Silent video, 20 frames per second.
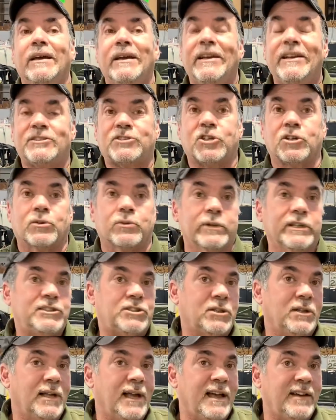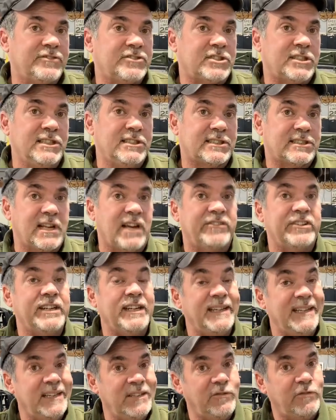It's an original FC7
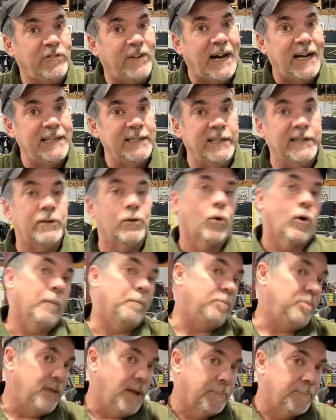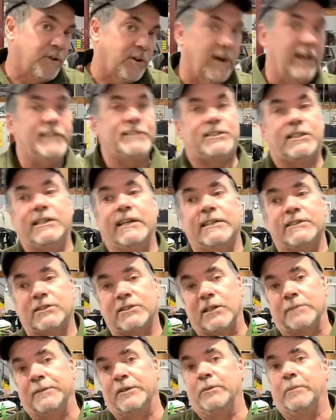in violet, or plum crazy as
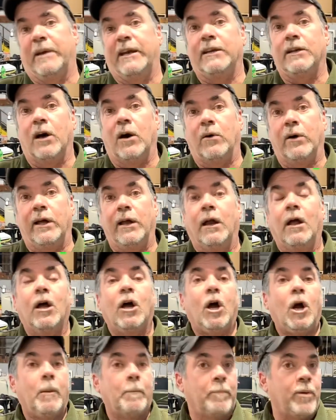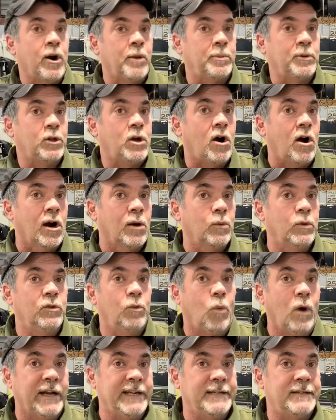some of you may know it, purple car with
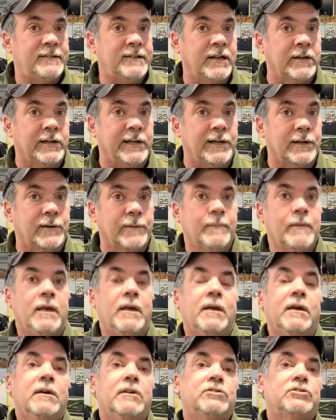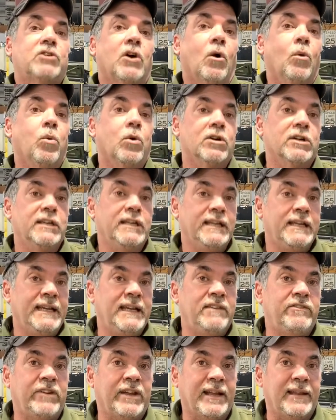a white interior. So we're
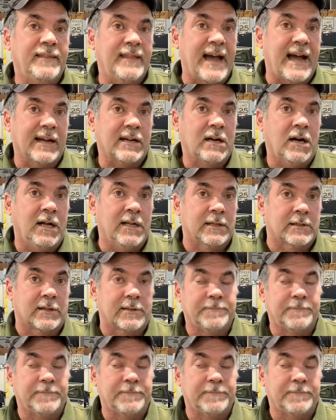leaving that color.